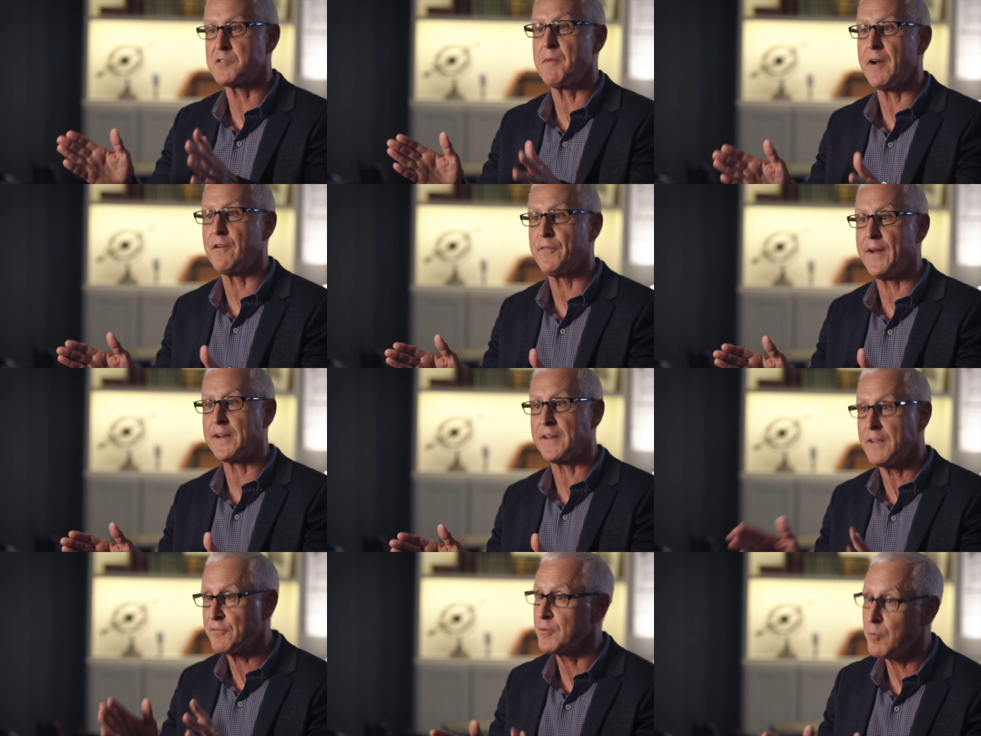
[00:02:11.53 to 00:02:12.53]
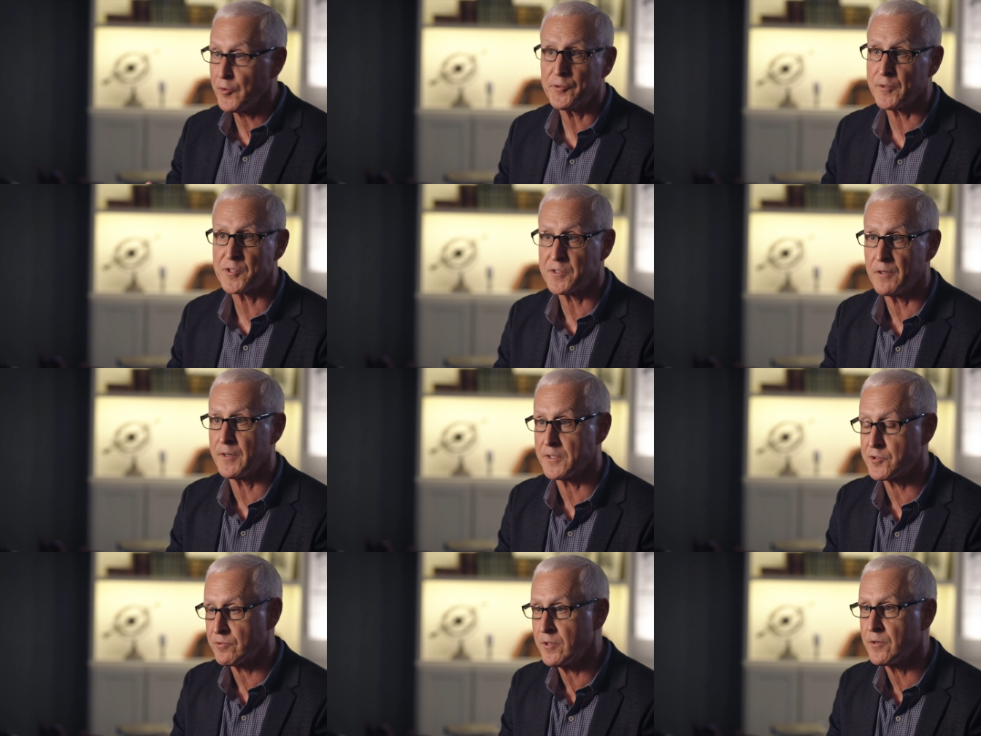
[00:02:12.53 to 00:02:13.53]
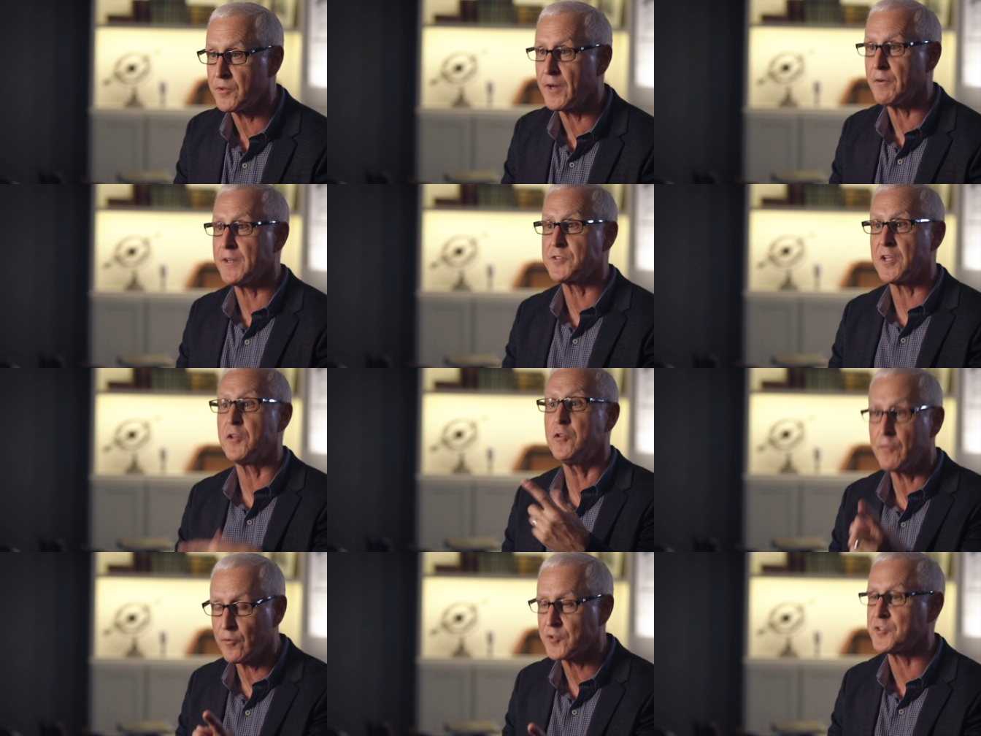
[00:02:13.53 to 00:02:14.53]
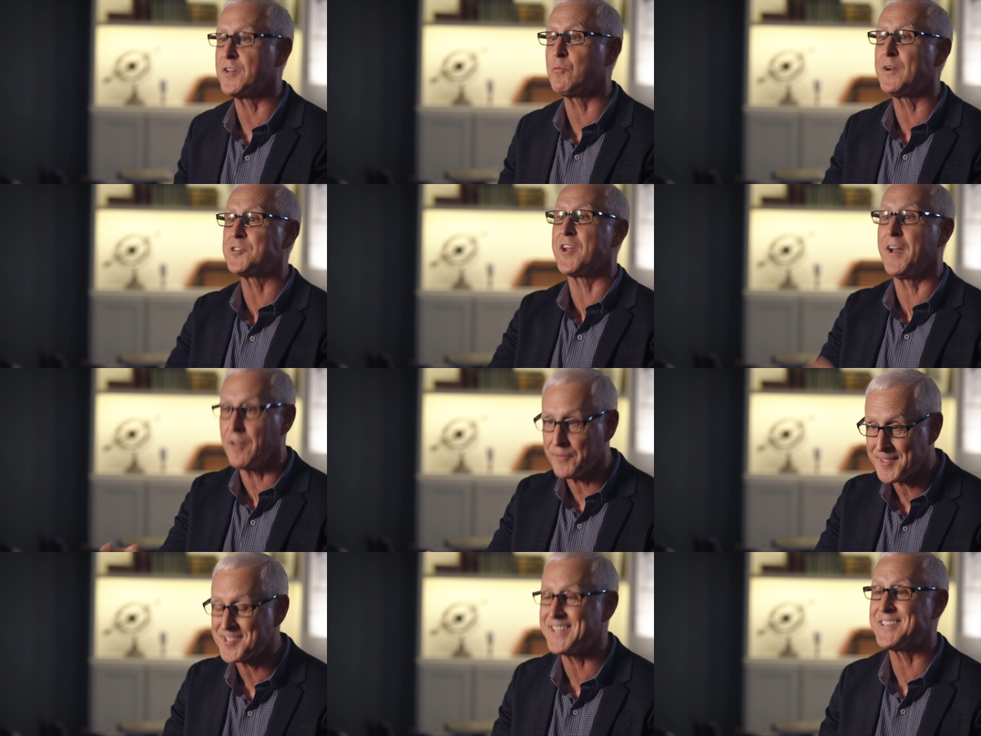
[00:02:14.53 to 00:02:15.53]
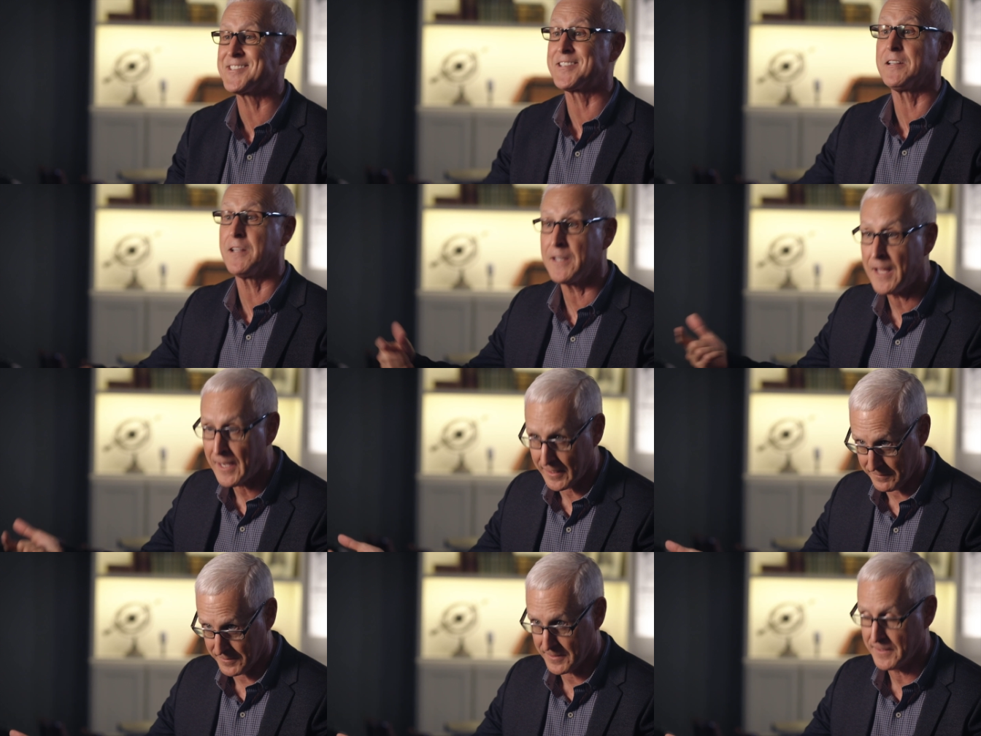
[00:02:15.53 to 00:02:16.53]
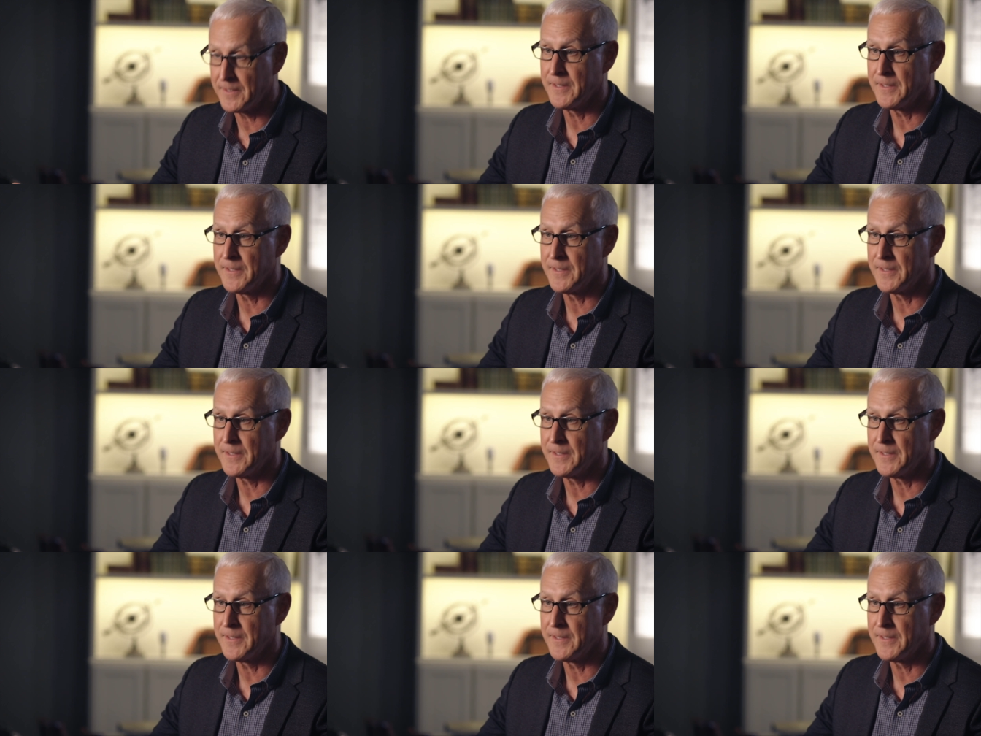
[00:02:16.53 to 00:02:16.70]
As a matter of fact, if the multiverse theory is true, there is a universe in which Elvis is still alive.